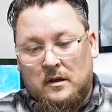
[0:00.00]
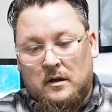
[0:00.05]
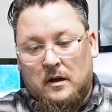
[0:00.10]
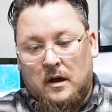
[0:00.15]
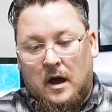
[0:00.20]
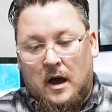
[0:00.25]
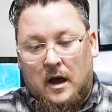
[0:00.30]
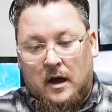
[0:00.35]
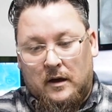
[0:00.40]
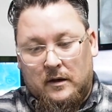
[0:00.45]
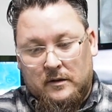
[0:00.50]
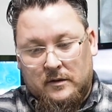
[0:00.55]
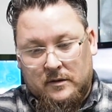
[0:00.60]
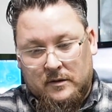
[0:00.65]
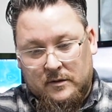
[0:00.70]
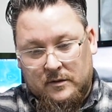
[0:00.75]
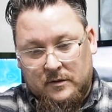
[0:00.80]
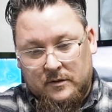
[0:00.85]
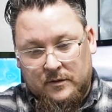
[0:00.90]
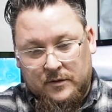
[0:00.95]

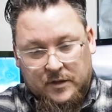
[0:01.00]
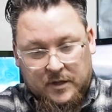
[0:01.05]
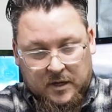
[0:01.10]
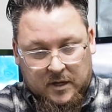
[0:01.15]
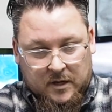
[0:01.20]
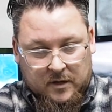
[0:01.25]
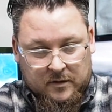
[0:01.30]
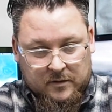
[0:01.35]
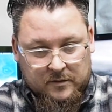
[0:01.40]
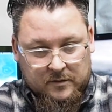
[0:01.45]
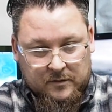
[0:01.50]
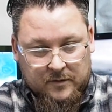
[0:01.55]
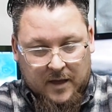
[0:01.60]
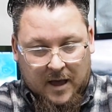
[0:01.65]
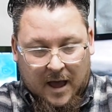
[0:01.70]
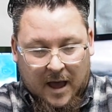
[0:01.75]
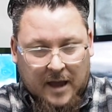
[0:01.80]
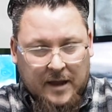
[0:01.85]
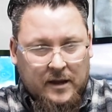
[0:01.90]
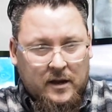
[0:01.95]
The
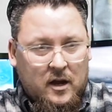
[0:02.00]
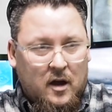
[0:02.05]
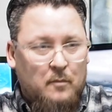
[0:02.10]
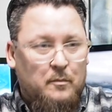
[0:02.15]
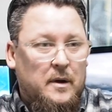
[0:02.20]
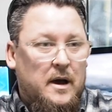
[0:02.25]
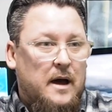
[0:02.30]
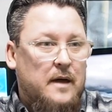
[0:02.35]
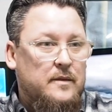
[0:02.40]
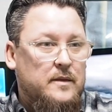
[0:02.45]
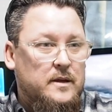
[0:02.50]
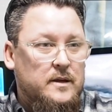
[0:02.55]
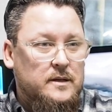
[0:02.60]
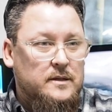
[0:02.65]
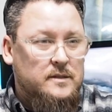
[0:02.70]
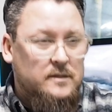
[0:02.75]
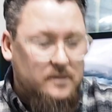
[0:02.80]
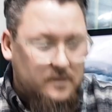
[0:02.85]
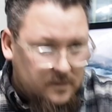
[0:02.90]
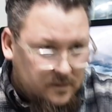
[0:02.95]
eye cup on
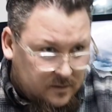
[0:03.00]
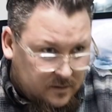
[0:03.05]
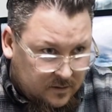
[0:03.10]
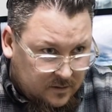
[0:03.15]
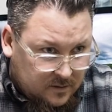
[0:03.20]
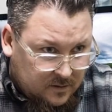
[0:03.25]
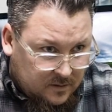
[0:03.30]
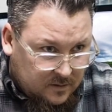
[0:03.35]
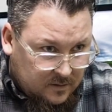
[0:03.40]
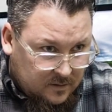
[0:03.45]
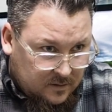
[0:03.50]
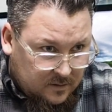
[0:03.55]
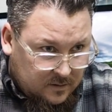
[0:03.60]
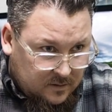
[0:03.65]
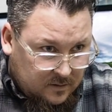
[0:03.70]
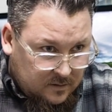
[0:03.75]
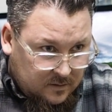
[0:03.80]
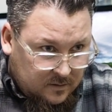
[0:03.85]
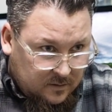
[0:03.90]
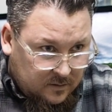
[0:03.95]
this
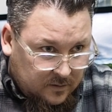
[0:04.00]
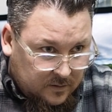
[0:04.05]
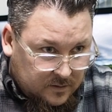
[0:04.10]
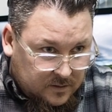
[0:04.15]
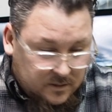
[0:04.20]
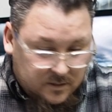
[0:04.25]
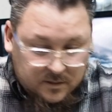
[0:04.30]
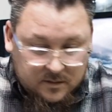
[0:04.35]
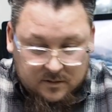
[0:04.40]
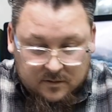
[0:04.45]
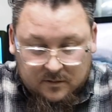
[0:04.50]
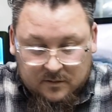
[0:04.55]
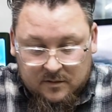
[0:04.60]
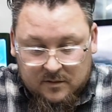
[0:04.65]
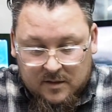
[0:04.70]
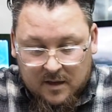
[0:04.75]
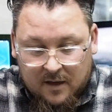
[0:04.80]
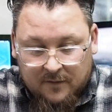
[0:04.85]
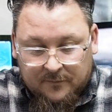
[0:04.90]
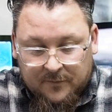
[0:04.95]
is
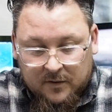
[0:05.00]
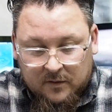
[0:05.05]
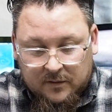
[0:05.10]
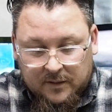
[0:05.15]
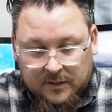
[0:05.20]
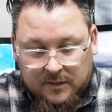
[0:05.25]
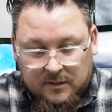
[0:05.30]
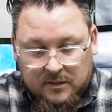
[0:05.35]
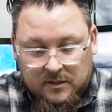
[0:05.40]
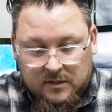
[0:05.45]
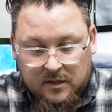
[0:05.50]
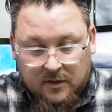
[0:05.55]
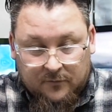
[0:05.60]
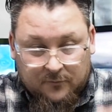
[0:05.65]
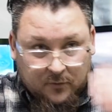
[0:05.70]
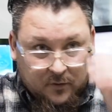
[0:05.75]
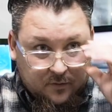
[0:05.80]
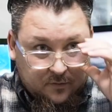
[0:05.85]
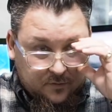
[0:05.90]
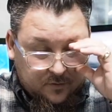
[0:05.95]
definitely
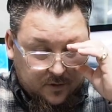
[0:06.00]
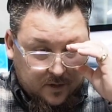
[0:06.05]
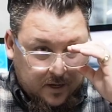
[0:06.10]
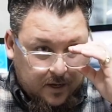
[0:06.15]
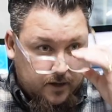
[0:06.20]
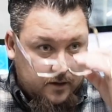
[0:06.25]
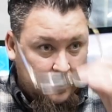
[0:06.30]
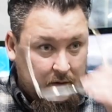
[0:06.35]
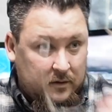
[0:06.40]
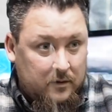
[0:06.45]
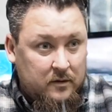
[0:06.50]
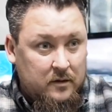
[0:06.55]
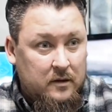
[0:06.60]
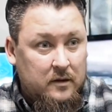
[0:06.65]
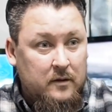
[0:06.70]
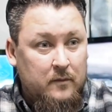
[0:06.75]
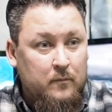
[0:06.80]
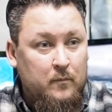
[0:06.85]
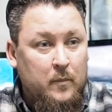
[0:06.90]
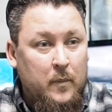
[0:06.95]
different than
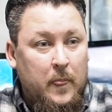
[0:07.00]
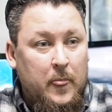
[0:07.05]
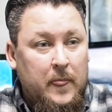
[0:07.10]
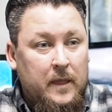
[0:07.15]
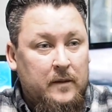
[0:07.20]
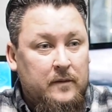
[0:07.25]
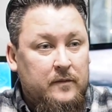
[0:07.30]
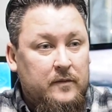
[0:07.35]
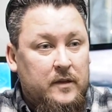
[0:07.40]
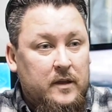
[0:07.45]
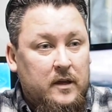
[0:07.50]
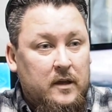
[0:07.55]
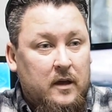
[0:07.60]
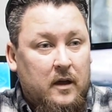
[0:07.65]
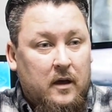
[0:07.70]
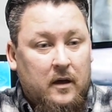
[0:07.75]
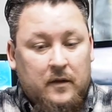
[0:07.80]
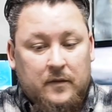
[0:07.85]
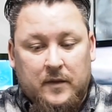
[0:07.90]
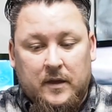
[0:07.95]
the
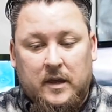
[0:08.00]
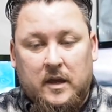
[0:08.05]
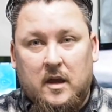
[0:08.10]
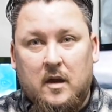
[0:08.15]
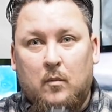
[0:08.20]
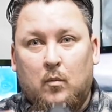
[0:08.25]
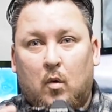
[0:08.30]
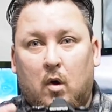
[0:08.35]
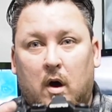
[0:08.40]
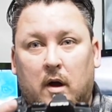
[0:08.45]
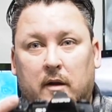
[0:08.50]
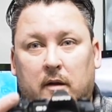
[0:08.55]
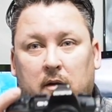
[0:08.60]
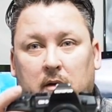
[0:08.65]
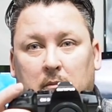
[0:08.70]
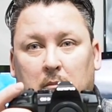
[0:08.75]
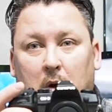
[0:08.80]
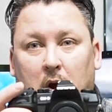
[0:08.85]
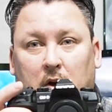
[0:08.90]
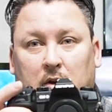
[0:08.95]

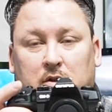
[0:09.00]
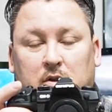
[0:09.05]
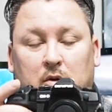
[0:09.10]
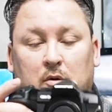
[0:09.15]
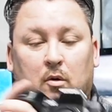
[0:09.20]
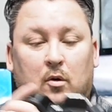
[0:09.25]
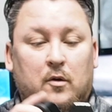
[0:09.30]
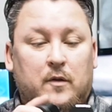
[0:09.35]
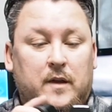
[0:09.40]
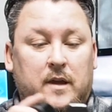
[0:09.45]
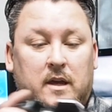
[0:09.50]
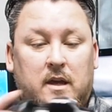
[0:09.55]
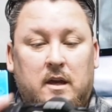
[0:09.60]
E-M1 Mark II or the